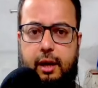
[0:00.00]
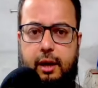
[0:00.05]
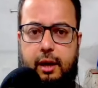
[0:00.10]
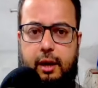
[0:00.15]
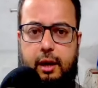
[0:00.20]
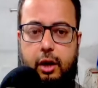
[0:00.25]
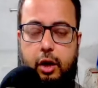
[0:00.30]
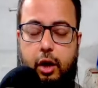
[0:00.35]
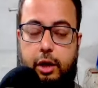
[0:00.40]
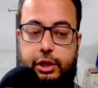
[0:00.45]

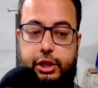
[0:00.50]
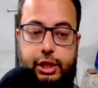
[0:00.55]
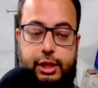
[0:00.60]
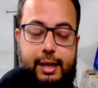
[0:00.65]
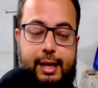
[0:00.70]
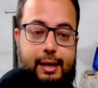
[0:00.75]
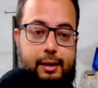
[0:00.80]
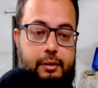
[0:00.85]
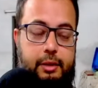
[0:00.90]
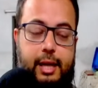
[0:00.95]
logic,
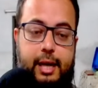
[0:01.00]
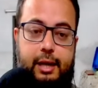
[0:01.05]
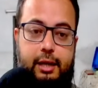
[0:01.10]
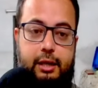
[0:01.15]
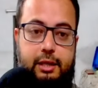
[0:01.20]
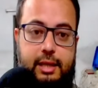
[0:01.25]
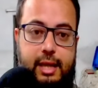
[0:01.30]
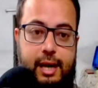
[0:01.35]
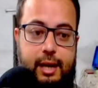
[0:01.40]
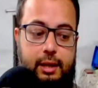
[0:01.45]
and that
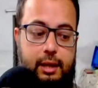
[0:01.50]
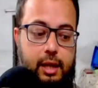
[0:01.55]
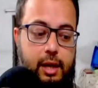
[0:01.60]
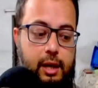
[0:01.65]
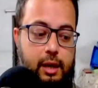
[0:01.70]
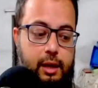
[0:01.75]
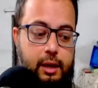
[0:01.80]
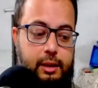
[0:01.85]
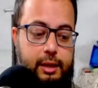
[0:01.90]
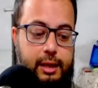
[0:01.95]
is that
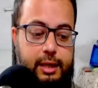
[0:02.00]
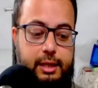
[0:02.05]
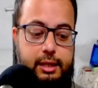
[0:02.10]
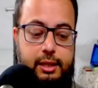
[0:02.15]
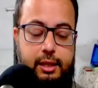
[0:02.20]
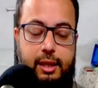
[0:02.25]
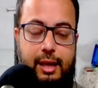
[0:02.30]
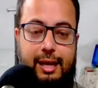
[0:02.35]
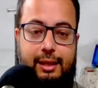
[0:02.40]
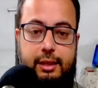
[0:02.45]
there is
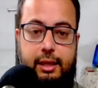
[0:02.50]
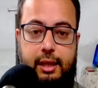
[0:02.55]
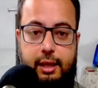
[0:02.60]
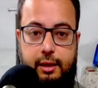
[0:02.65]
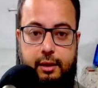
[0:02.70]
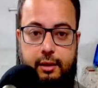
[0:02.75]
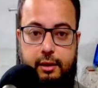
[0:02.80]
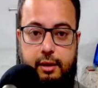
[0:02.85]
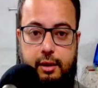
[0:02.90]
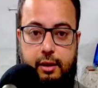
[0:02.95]

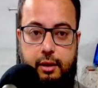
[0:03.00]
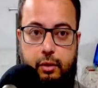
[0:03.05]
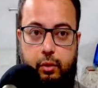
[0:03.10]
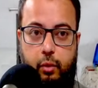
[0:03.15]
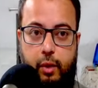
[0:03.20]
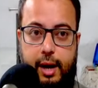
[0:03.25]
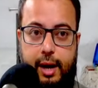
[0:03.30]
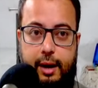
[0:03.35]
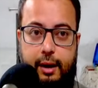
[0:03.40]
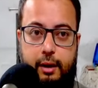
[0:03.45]
nothing
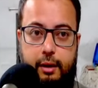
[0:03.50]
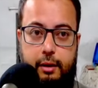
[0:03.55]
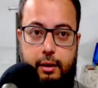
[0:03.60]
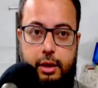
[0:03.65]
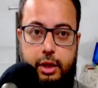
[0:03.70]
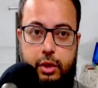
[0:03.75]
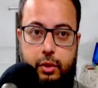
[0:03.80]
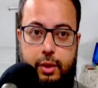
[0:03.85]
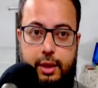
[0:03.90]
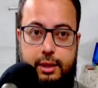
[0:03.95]
where
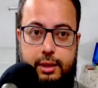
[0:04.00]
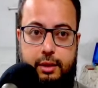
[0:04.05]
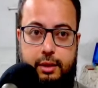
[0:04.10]
U.S.